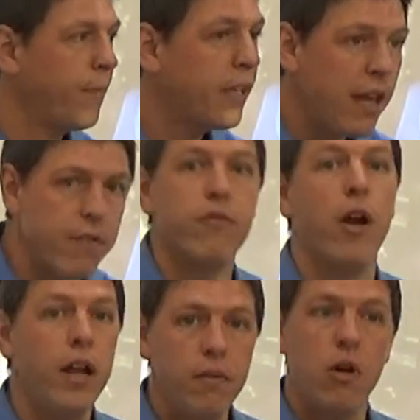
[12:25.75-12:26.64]
Give,
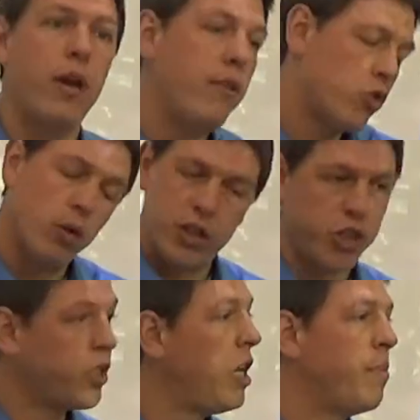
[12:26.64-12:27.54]
right? Okay, so let's
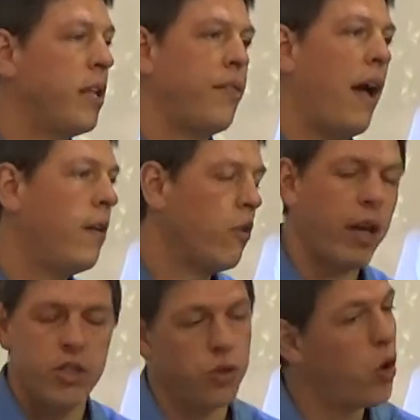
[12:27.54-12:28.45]
just keep it at that,
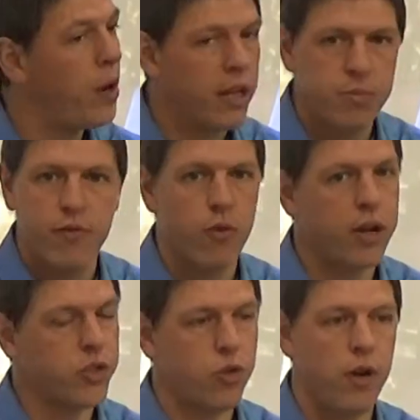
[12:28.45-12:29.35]
okay? So don't ask me for
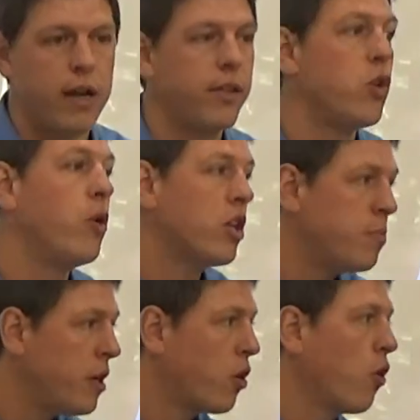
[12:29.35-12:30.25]
extra credit, don't ask
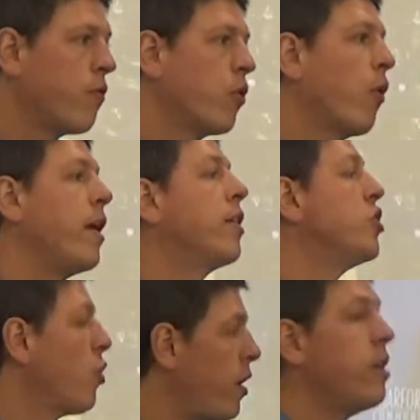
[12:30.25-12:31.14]
me to curve the grade,
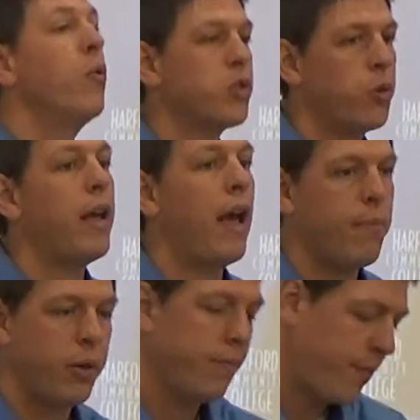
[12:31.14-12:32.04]
because you already know what's going to
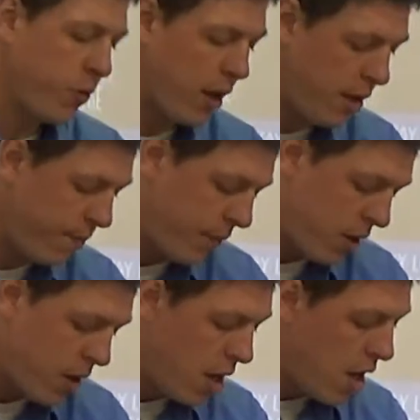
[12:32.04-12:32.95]
happen, okay?
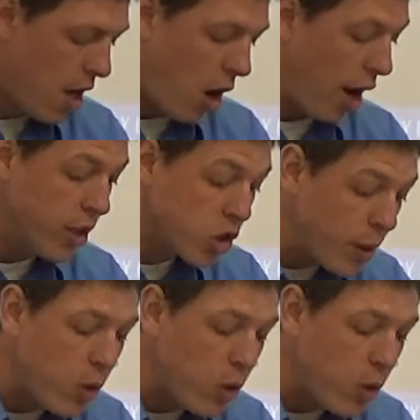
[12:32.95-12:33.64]
All right, so any